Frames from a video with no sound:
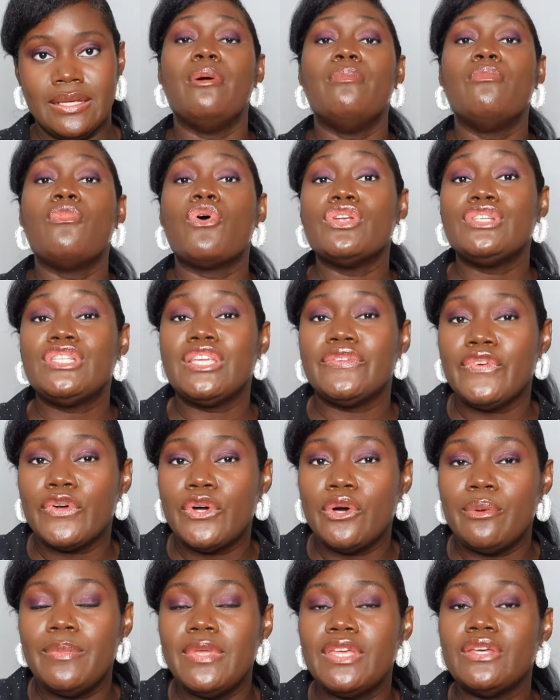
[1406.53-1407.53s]
More
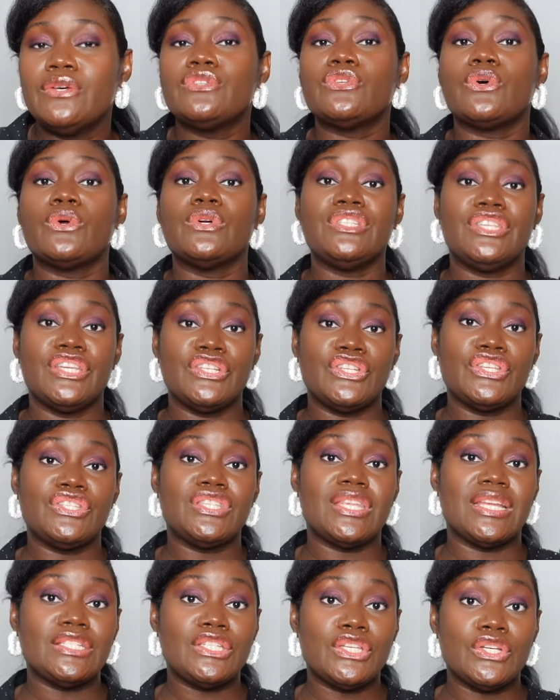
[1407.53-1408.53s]
difficult meals or dishes
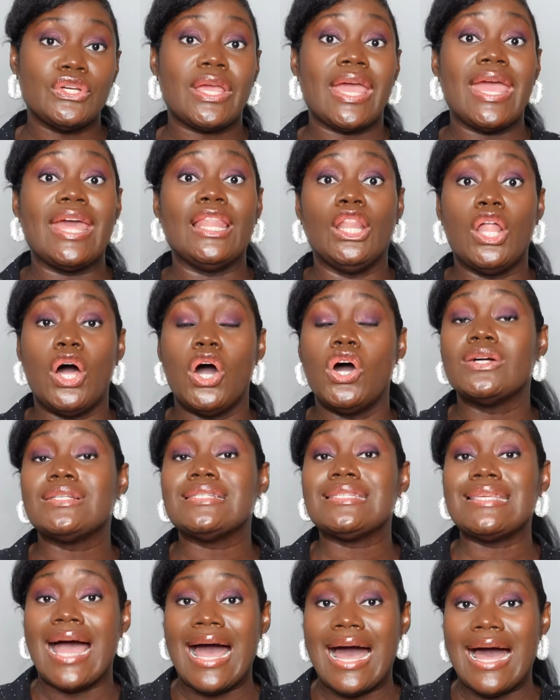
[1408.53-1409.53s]
that took a long
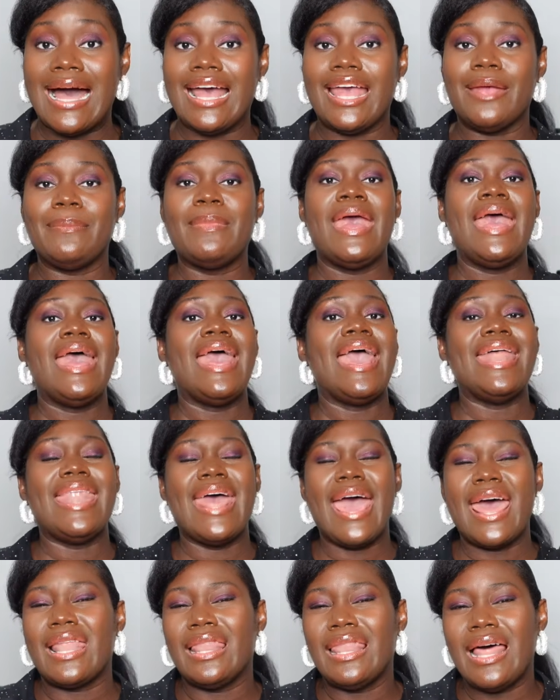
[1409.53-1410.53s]
time and
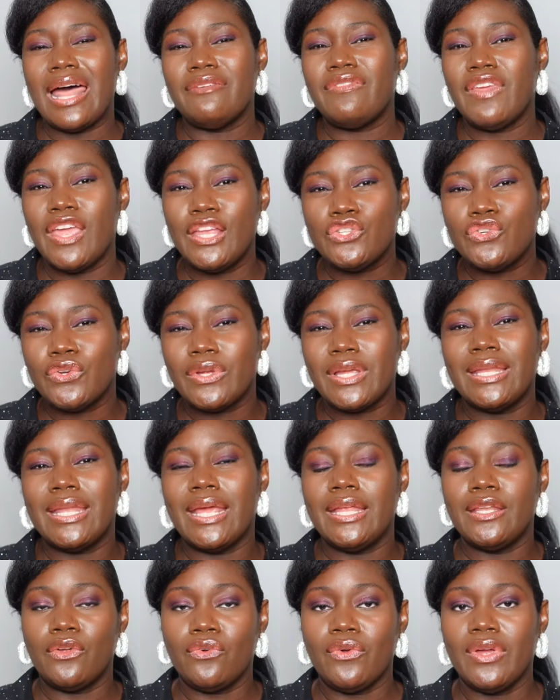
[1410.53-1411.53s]
had a lot of intricate
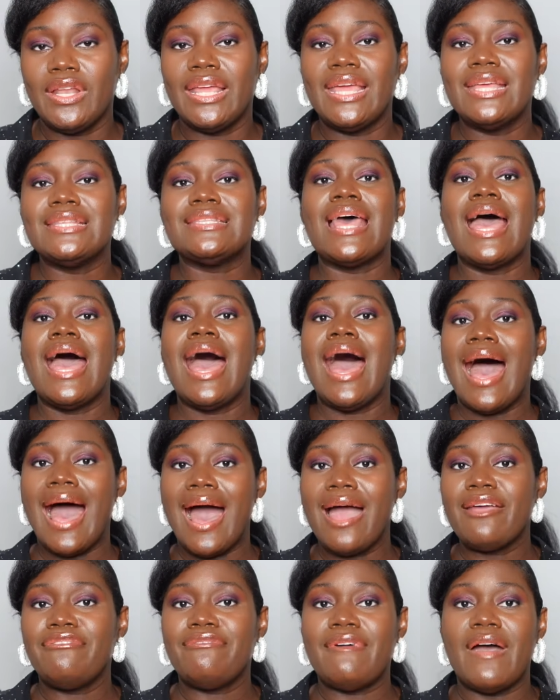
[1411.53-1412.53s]
ingredients,
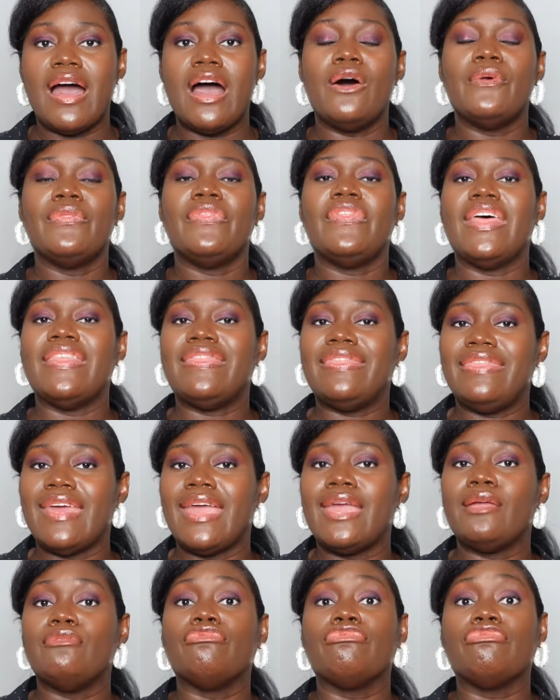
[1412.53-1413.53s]
I found that
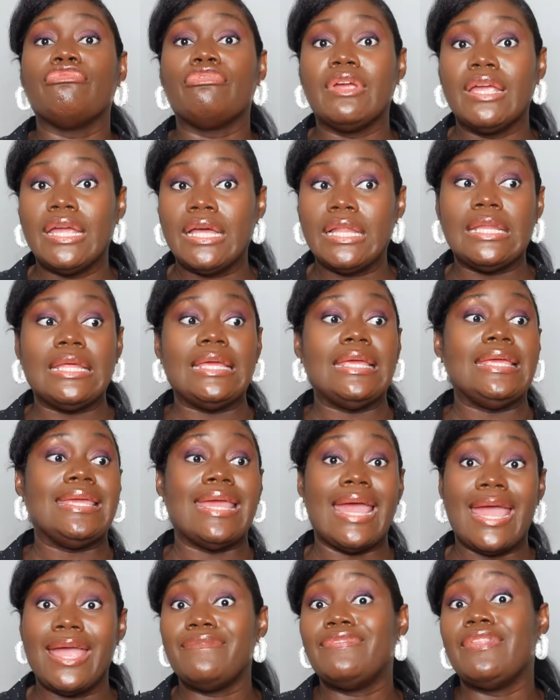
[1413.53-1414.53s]
they really
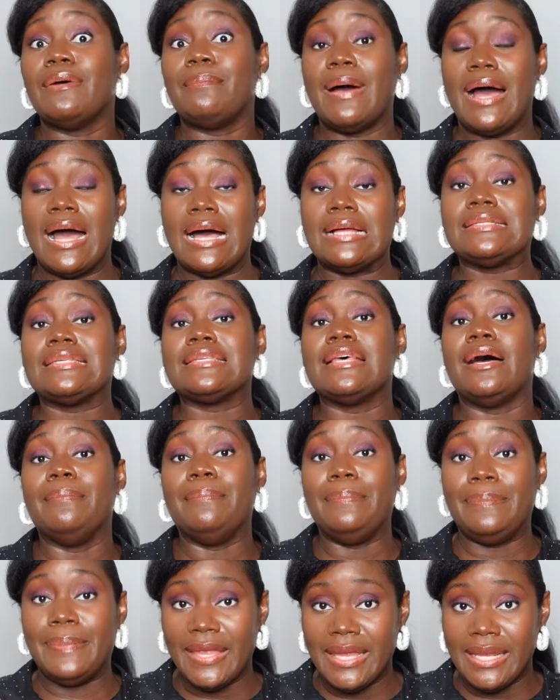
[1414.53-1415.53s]
gave the pots a
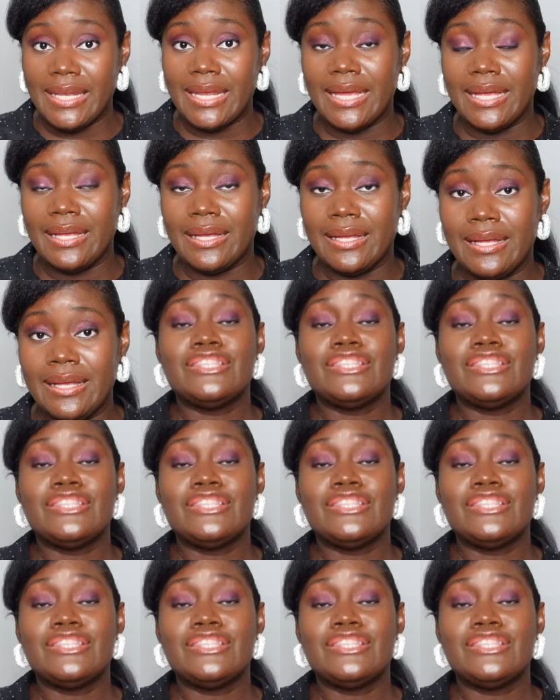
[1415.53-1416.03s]
beating.